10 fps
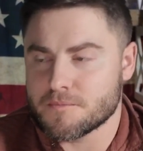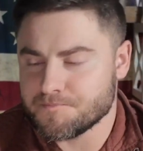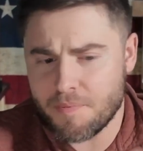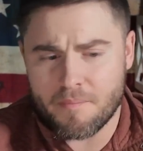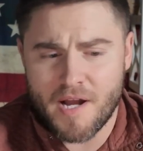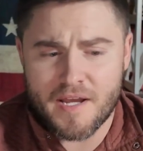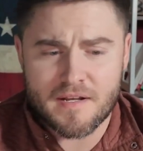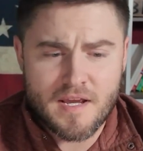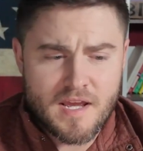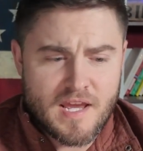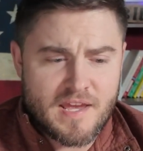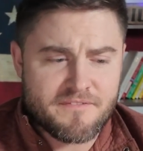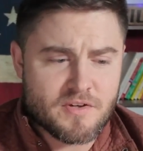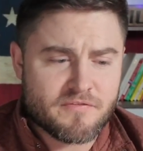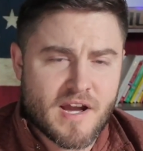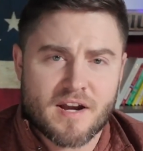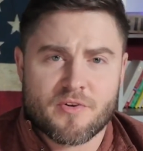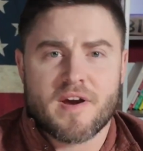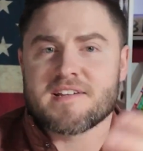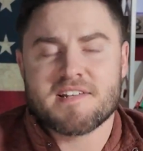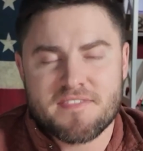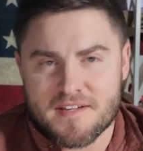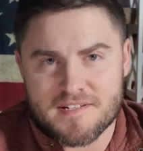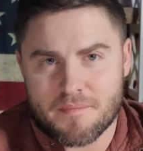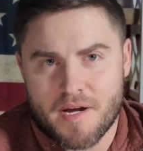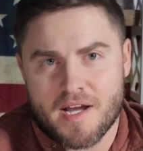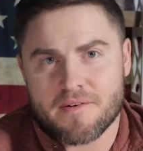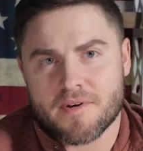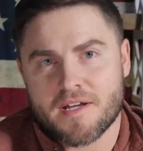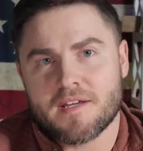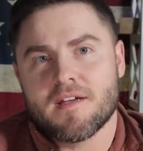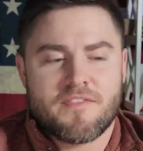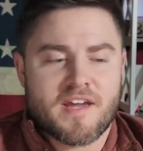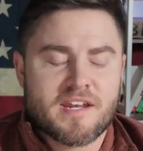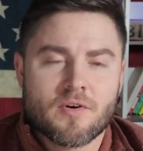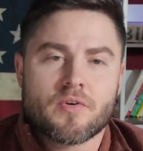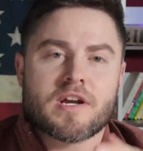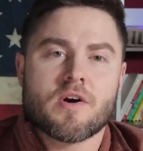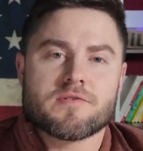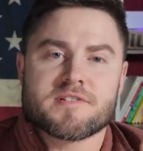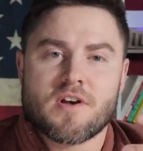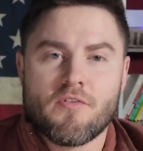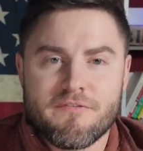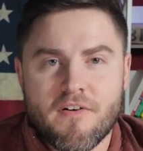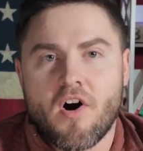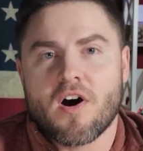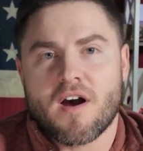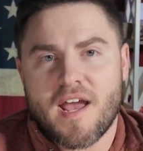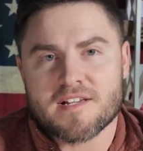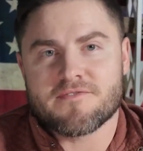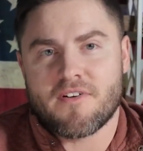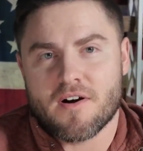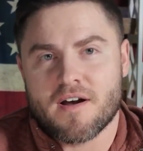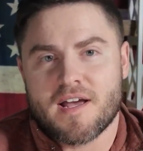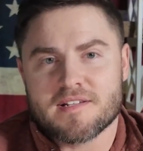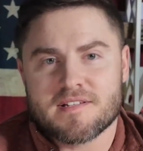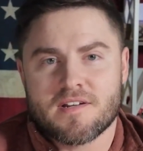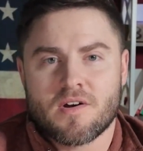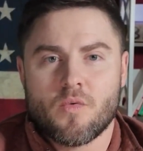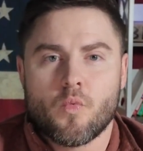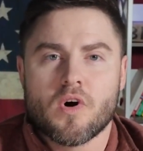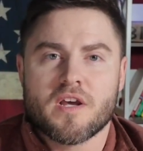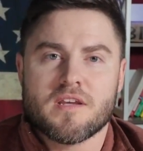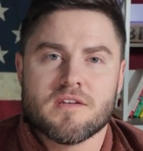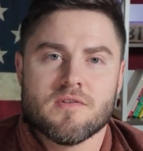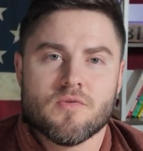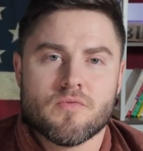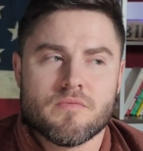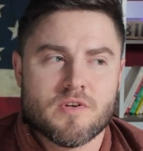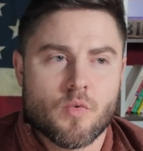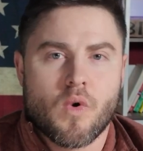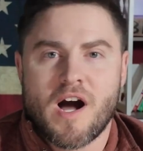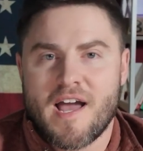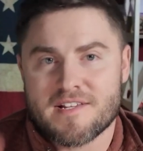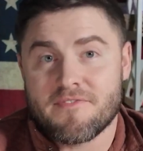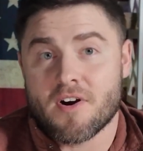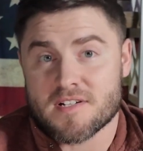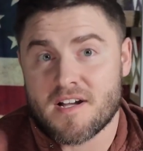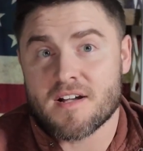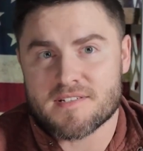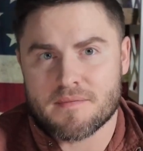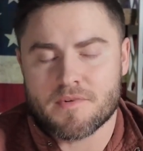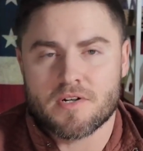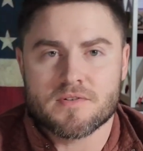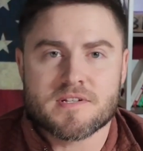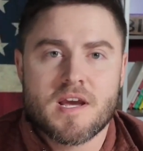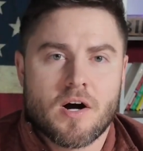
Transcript: Keep in mind, if you've got crazy things in mind, right, they can only go so far as you know what you want as far as custom goes.